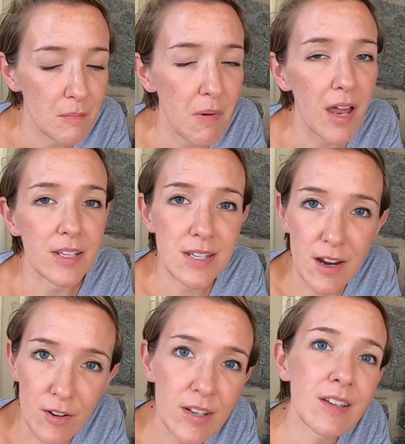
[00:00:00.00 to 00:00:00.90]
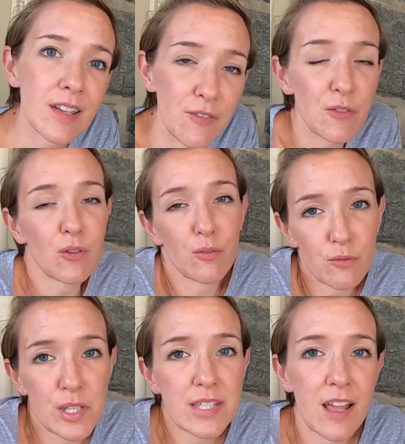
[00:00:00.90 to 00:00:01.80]
monetary if you're
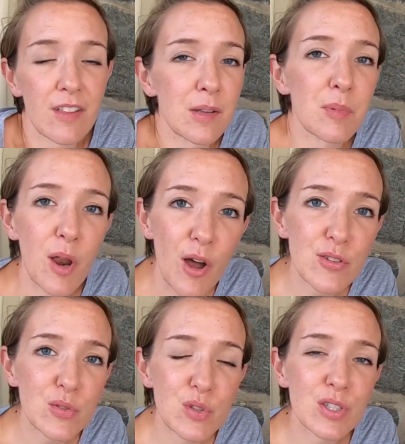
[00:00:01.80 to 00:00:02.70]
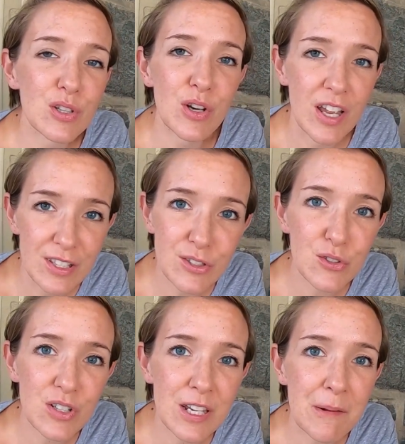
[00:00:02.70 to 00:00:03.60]
reselling, but also just their
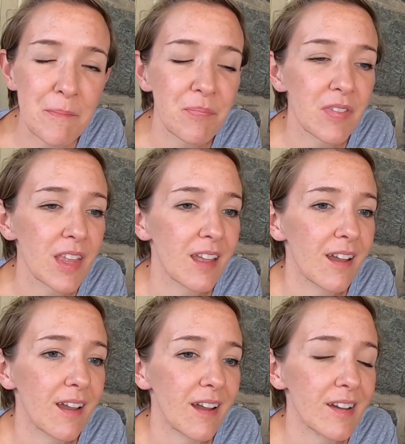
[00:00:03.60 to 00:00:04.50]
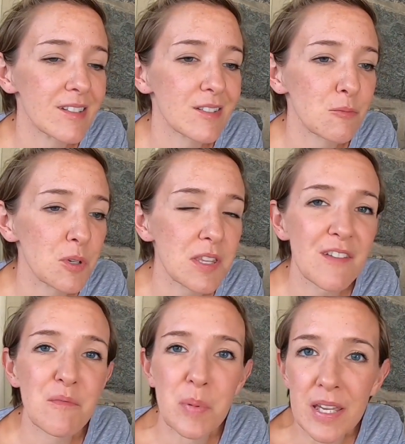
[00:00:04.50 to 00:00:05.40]
history and where
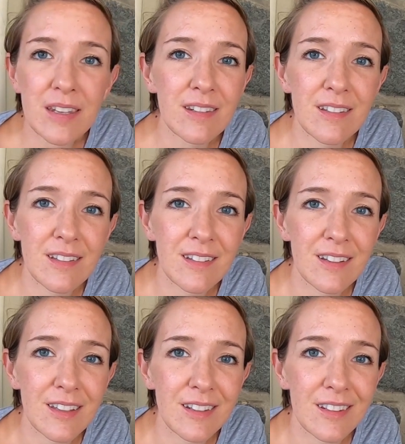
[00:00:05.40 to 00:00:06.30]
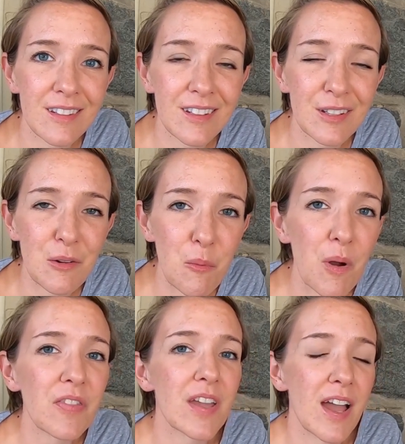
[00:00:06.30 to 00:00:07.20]
they've been and you know
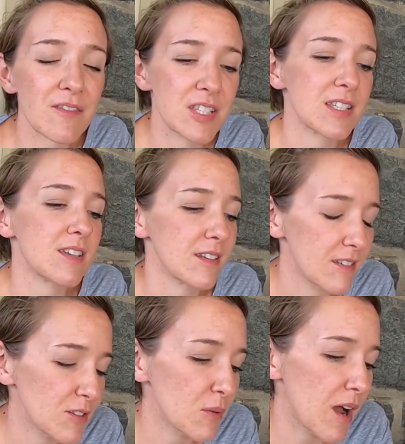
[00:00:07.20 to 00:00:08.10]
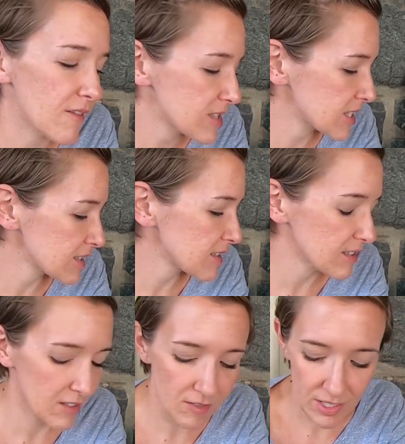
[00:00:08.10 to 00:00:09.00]
what they have seen. Though obviously,
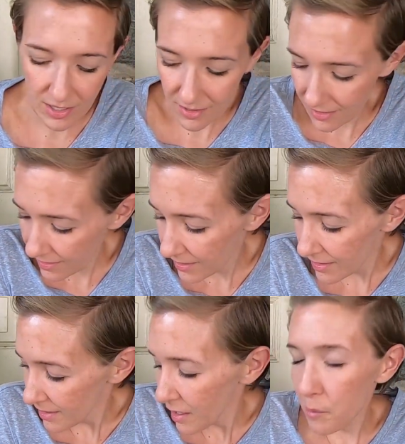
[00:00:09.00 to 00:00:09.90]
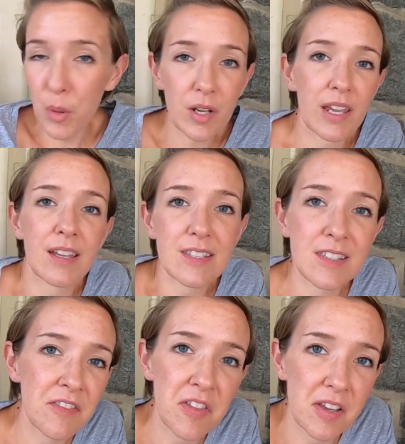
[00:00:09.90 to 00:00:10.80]
you know, like a book can't
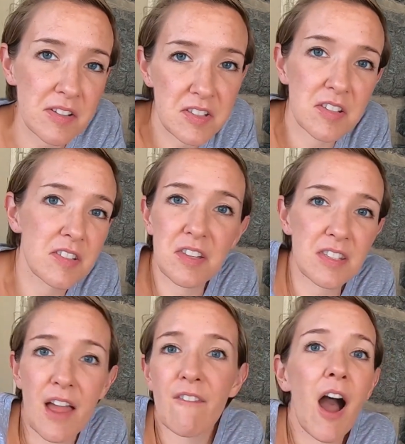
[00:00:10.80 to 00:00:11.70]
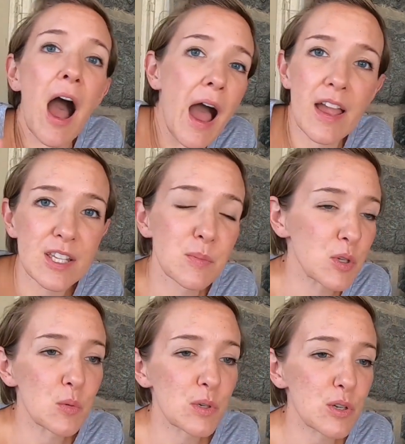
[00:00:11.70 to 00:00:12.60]
see things because it doesn't have eyes, but
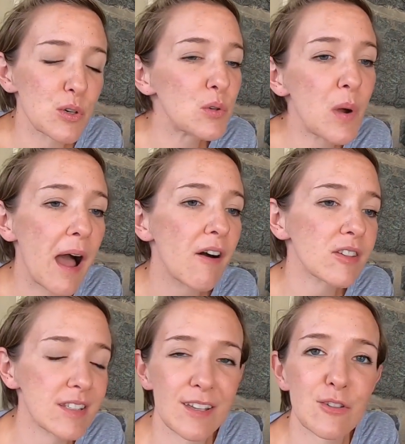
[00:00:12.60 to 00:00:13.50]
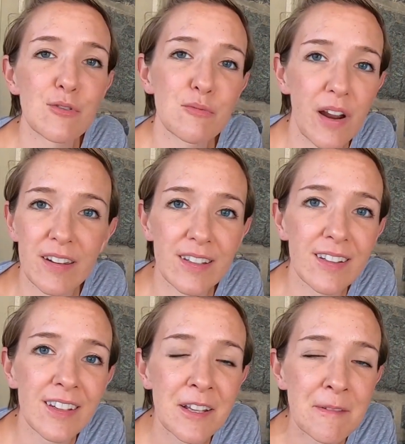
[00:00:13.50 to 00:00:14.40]
you wonder who held it and who read it